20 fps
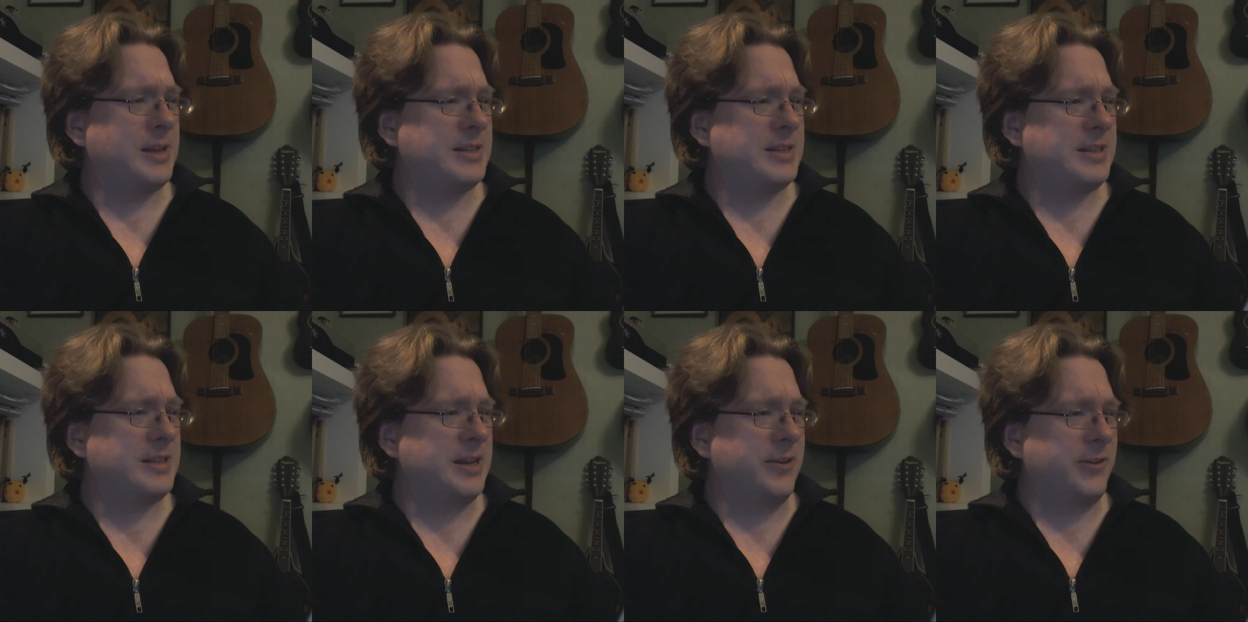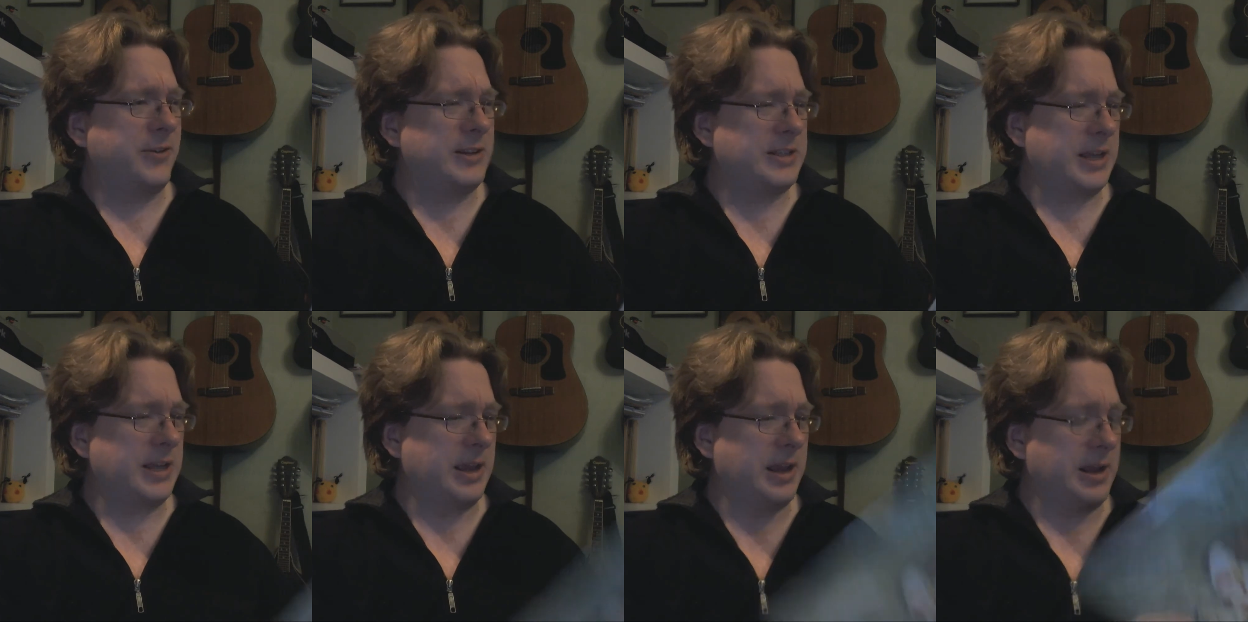as
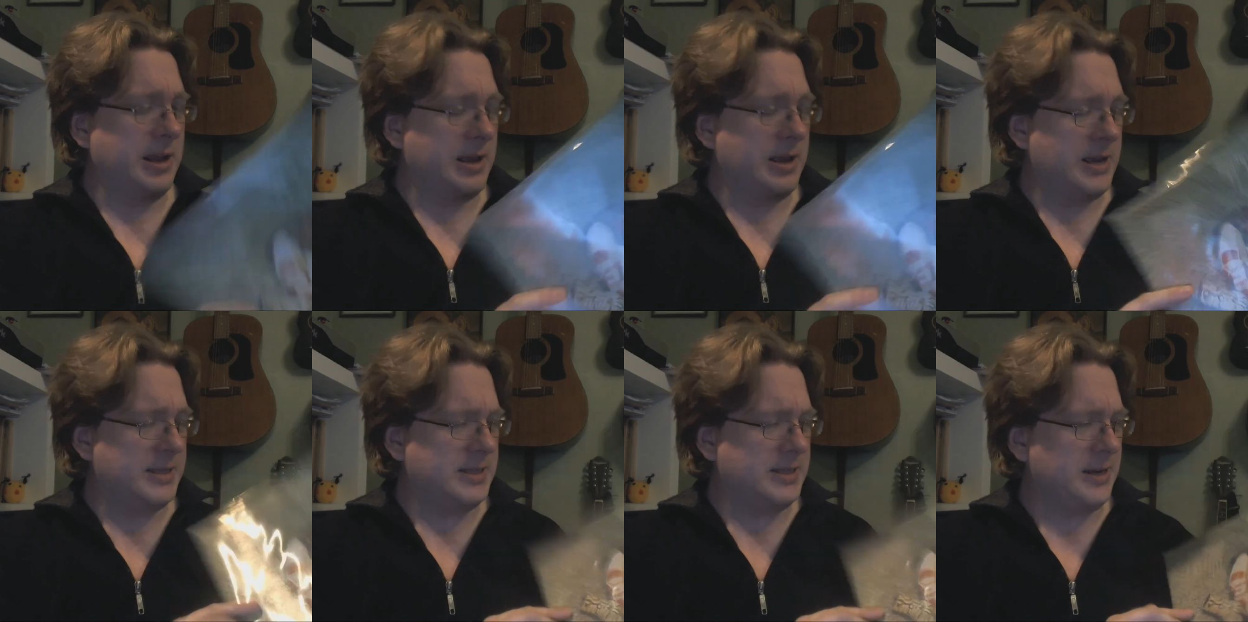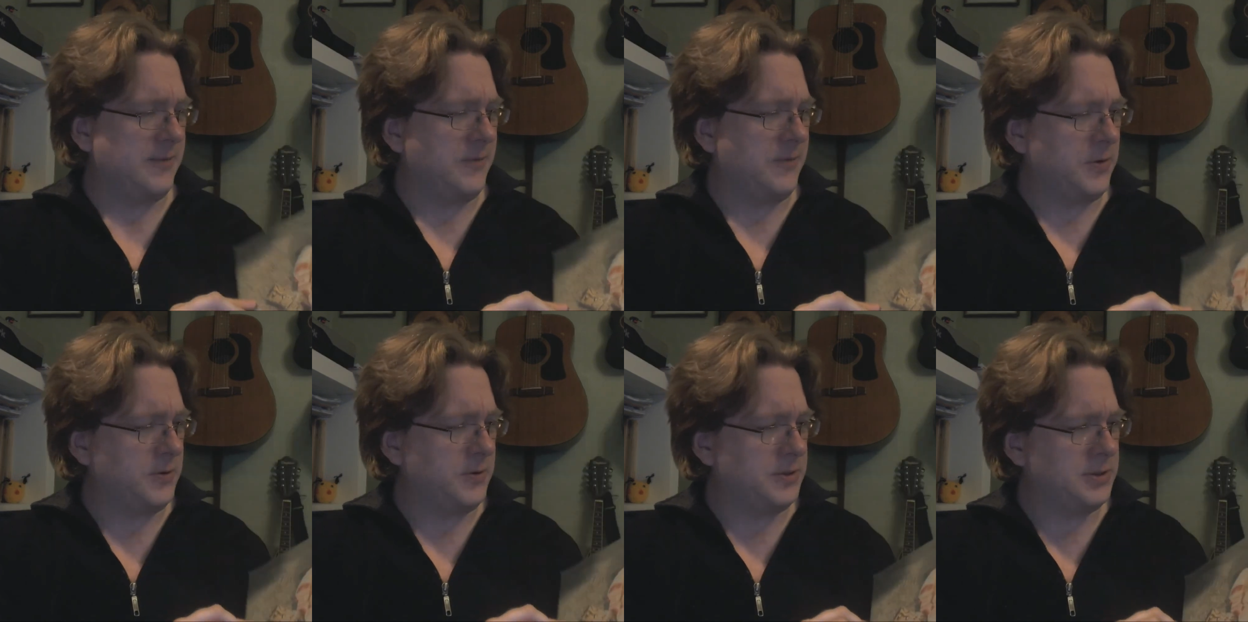interesting as I
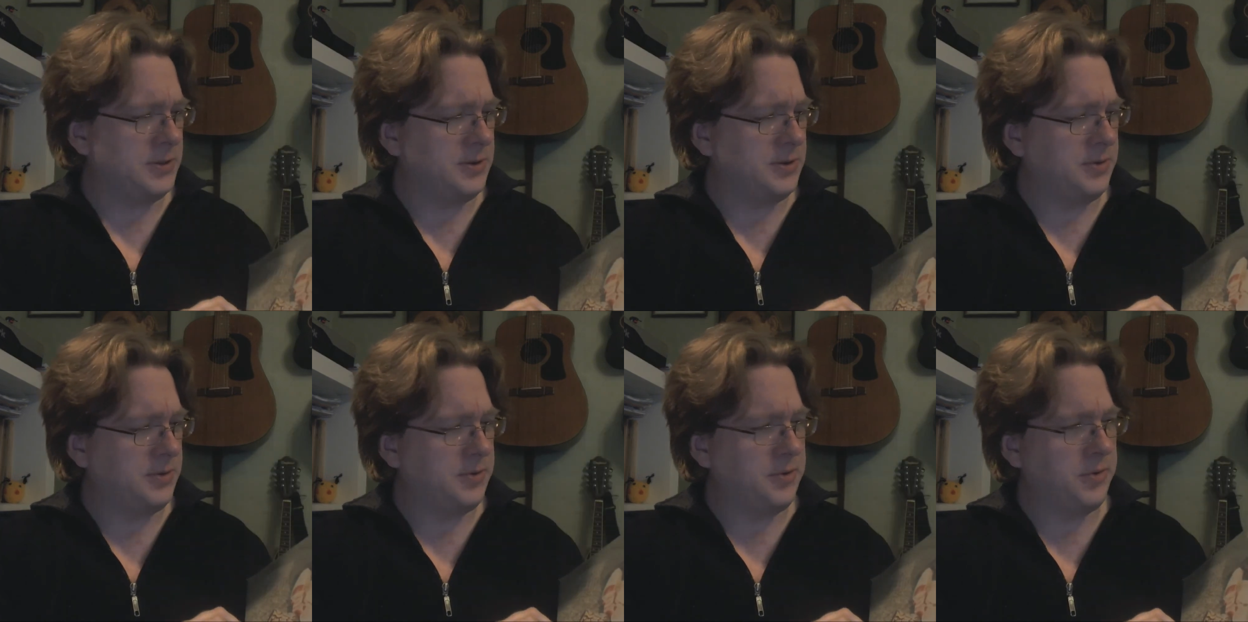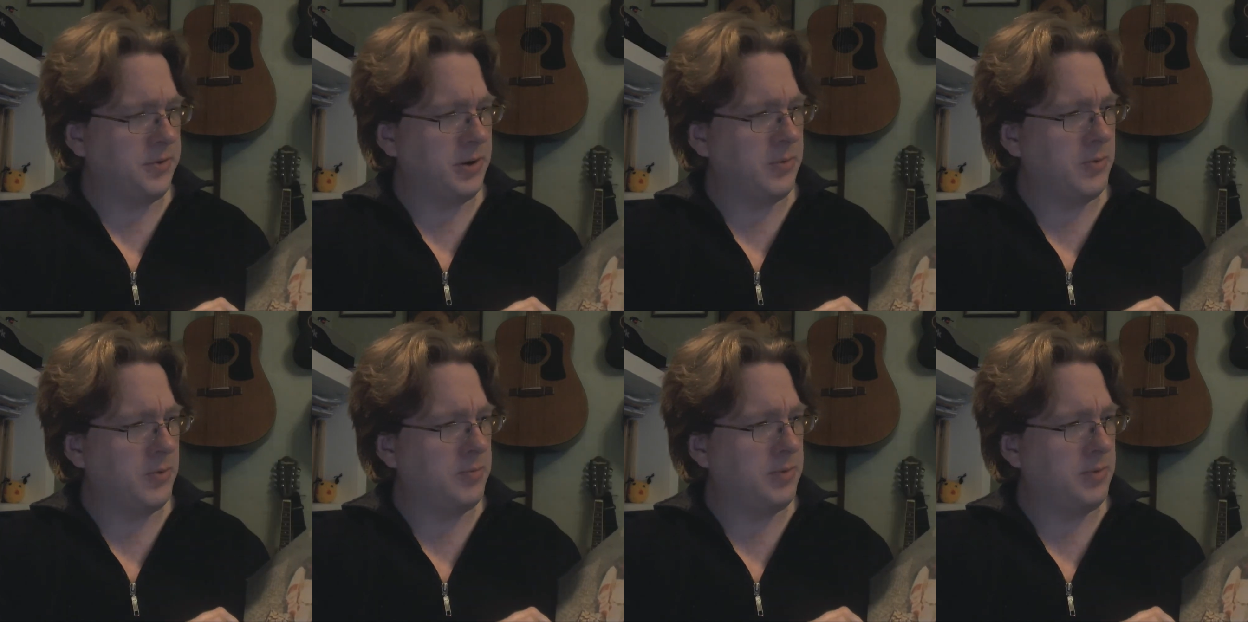first thought
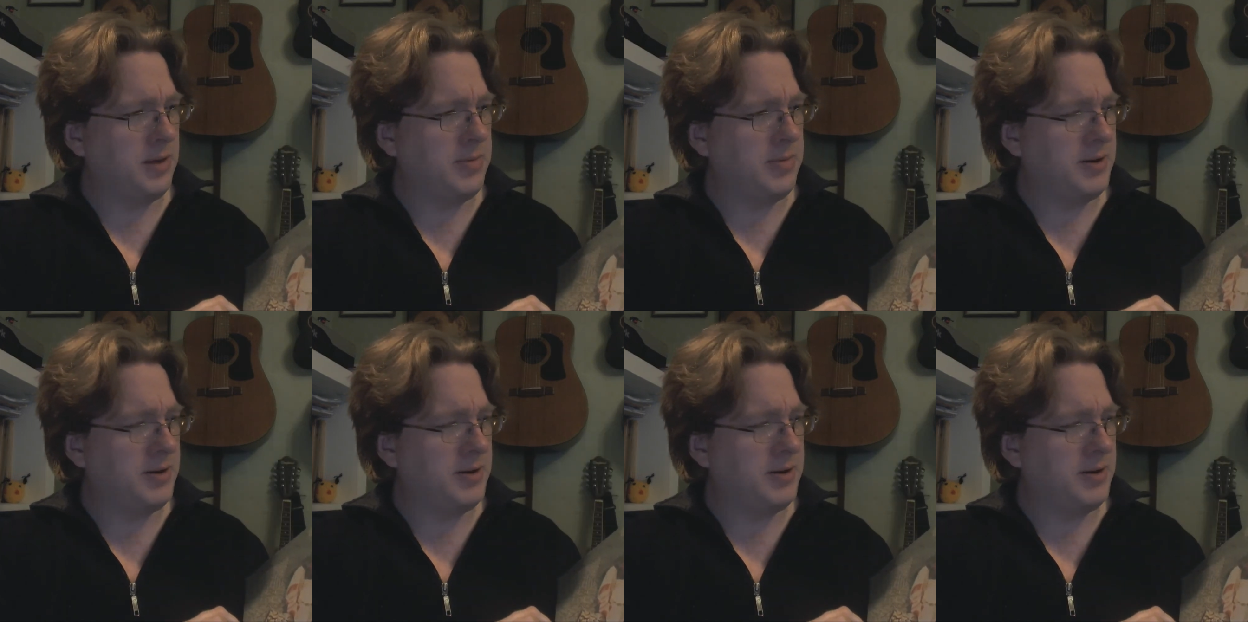it would be,